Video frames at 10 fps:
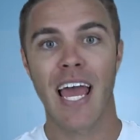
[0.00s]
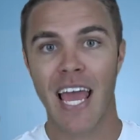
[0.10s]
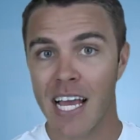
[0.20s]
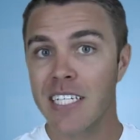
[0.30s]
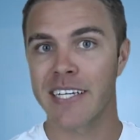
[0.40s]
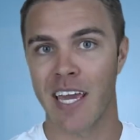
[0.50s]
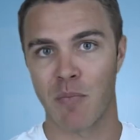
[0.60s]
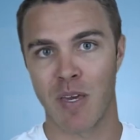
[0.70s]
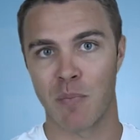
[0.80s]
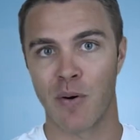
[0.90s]

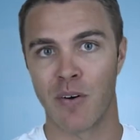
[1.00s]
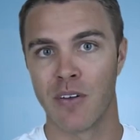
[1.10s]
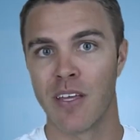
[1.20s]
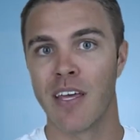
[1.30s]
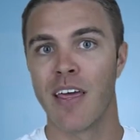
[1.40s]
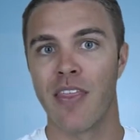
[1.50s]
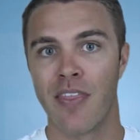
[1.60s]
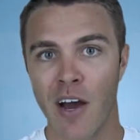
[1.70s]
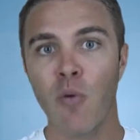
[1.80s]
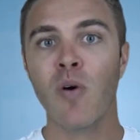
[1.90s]
Educate people.
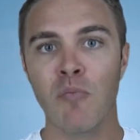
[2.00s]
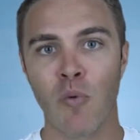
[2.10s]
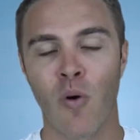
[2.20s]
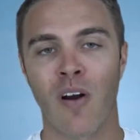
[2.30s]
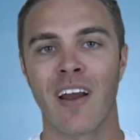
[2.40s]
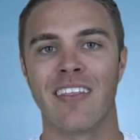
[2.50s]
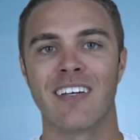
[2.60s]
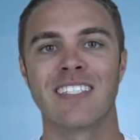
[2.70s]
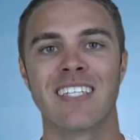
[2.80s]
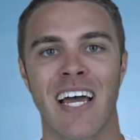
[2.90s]
They'll want more and
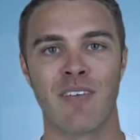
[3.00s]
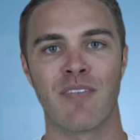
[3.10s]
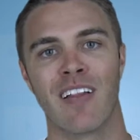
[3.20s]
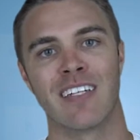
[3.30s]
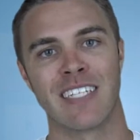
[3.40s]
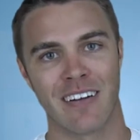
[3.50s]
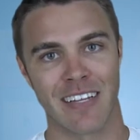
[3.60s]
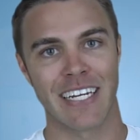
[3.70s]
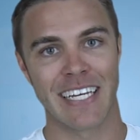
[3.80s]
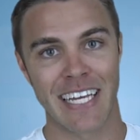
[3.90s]
they'll sign up
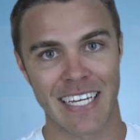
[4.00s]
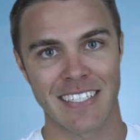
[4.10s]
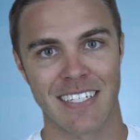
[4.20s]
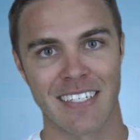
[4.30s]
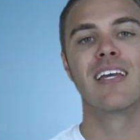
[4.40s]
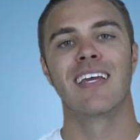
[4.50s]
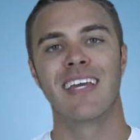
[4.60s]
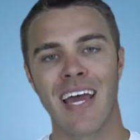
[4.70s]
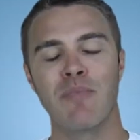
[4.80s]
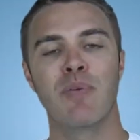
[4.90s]
voluntarily to get it.
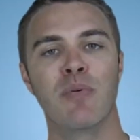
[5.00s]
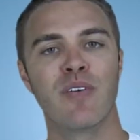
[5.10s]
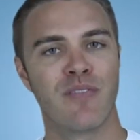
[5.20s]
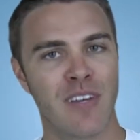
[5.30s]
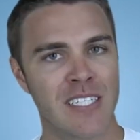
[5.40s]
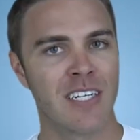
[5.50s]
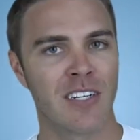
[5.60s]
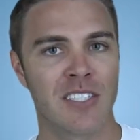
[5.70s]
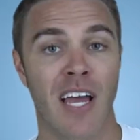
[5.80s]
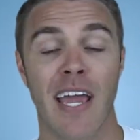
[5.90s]
Get people to visit
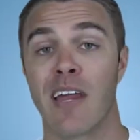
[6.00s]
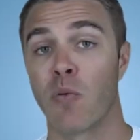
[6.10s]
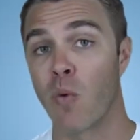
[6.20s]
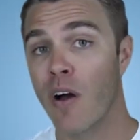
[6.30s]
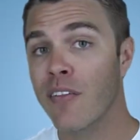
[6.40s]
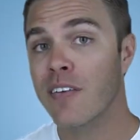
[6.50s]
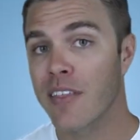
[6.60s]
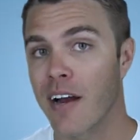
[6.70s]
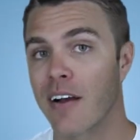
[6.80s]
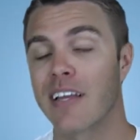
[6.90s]
your site, and while they're
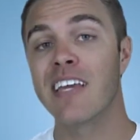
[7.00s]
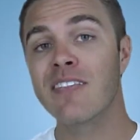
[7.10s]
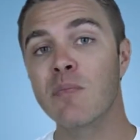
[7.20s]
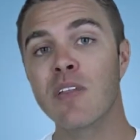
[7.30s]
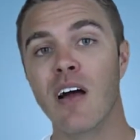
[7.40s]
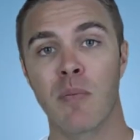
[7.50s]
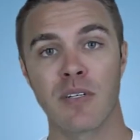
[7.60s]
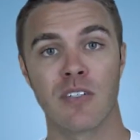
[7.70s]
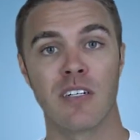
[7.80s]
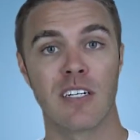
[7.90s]
there, give them the
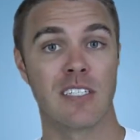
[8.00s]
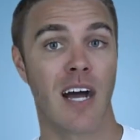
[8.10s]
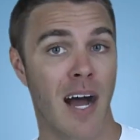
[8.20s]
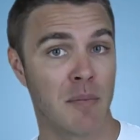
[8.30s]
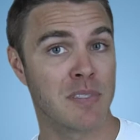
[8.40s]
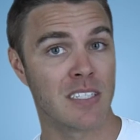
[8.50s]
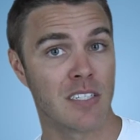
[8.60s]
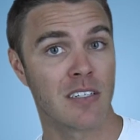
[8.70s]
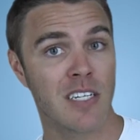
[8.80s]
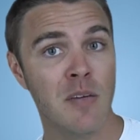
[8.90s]
opportunity to opt into
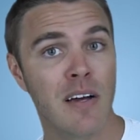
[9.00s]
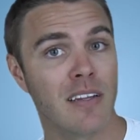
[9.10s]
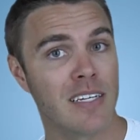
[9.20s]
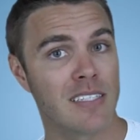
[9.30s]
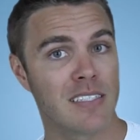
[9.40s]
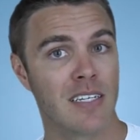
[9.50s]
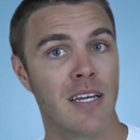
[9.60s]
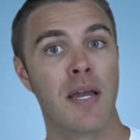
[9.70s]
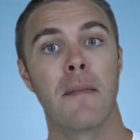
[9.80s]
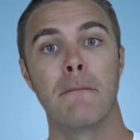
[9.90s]
your email list.
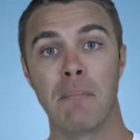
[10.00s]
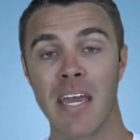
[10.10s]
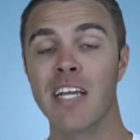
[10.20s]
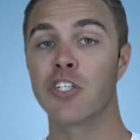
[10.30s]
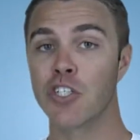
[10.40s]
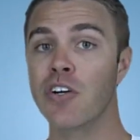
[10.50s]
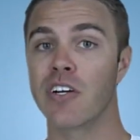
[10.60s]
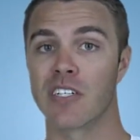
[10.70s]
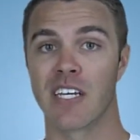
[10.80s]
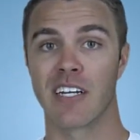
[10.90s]
Make sure
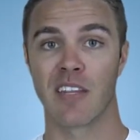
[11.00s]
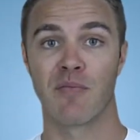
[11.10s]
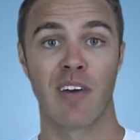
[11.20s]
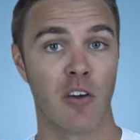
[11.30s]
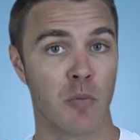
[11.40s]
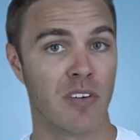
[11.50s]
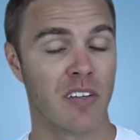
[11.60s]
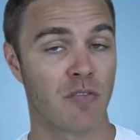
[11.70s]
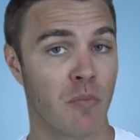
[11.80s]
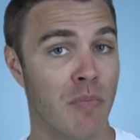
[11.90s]
you're sending them valuable
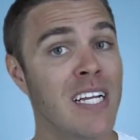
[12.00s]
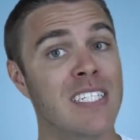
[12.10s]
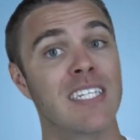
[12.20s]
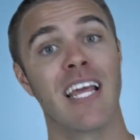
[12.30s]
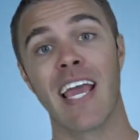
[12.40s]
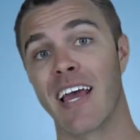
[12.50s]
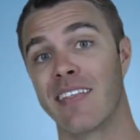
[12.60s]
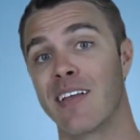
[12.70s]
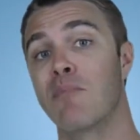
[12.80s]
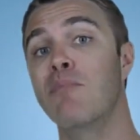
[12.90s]
information,
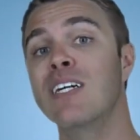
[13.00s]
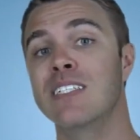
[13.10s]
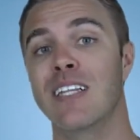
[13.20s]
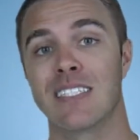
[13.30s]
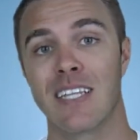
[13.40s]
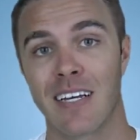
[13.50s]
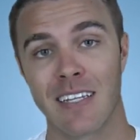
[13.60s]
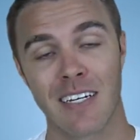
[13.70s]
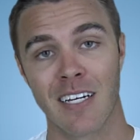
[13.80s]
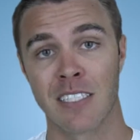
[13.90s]
and they're much less
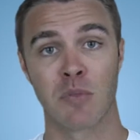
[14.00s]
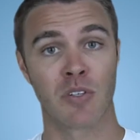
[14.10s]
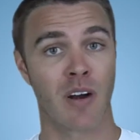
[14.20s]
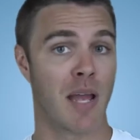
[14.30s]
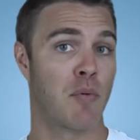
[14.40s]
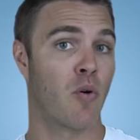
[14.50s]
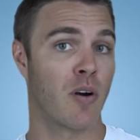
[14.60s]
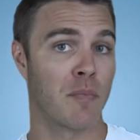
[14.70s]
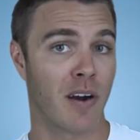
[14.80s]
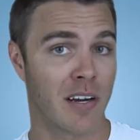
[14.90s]
likely to unsubscribe
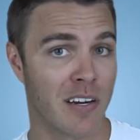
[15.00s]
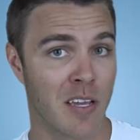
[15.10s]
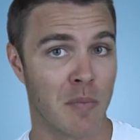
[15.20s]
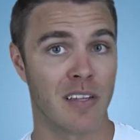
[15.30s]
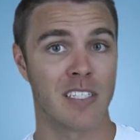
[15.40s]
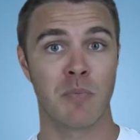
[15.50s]
or mark your email as